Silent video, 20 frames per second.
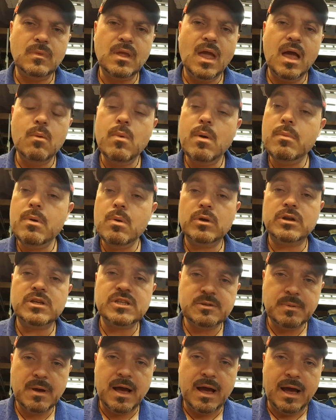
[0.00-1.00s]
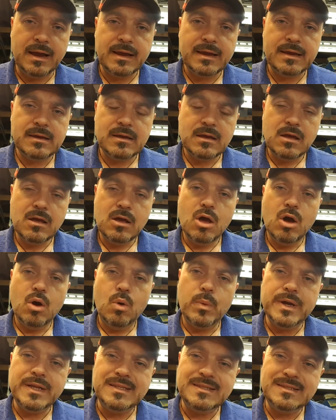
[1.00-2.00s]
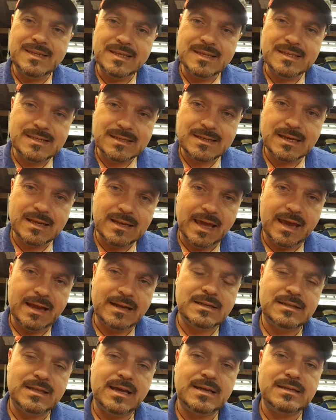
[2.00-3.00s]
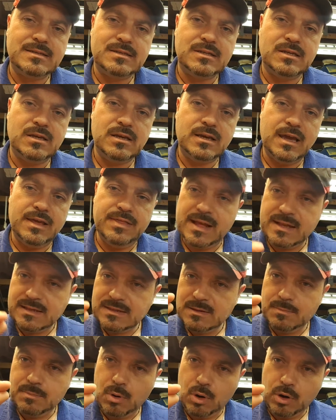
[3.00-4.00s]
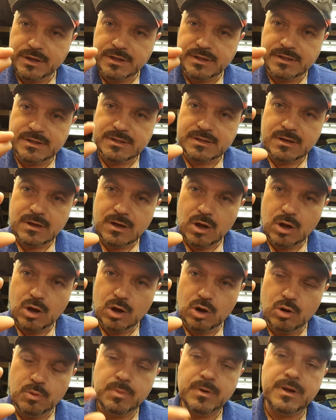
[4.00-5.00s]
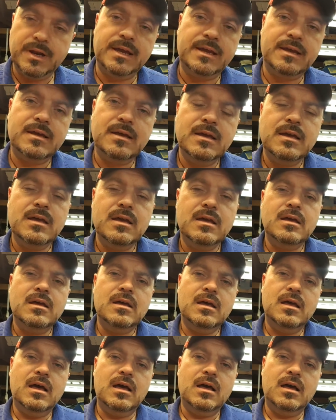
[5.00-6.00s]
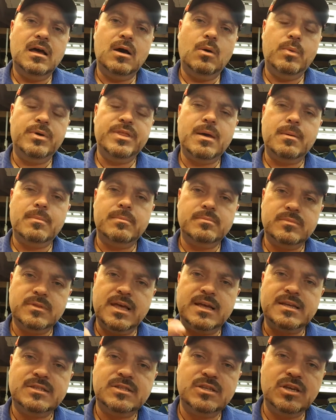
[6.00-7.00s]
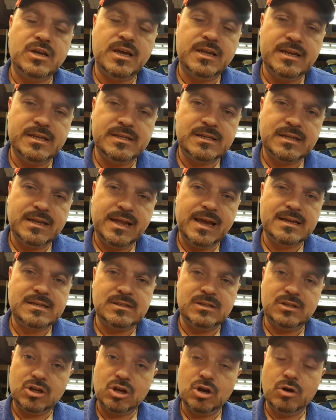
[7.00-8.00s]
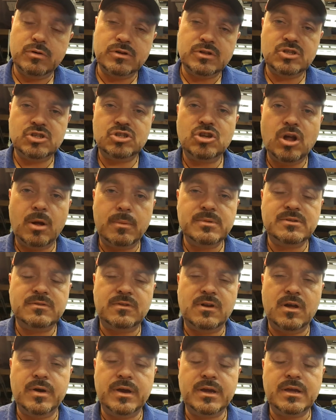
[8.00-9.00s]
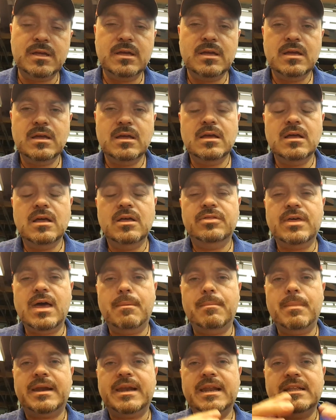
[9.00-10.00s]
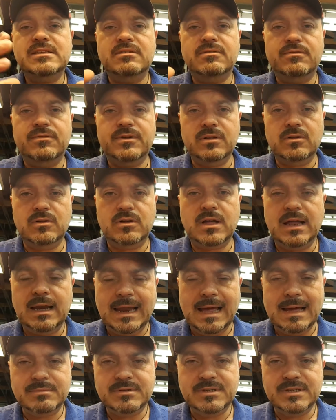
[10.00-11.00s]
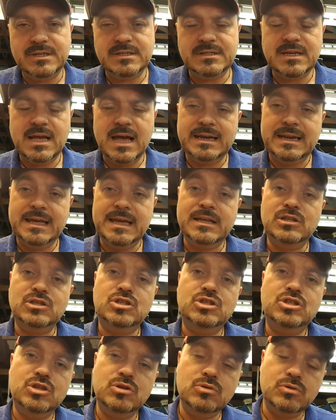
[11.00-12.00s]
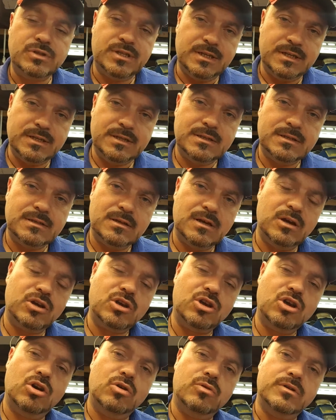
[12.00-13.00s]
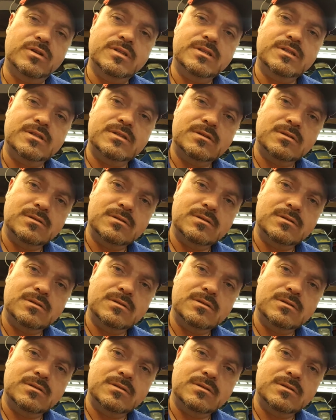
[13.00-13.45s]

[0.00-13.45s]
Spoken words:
And when we want a spark, we disconnect that circuit. That's the points opening. And when that circuit disconnects and the current stops flowing, that magnetic field collapses and it induces a current